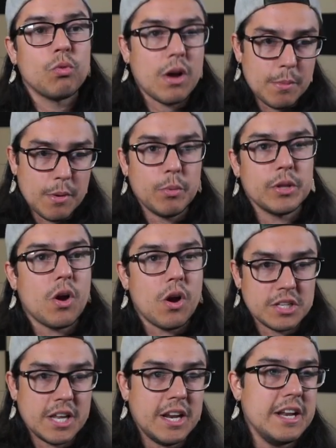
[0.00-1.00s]
come up with
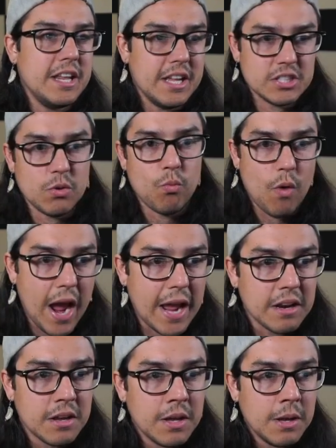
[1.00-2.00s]
content ideas and write,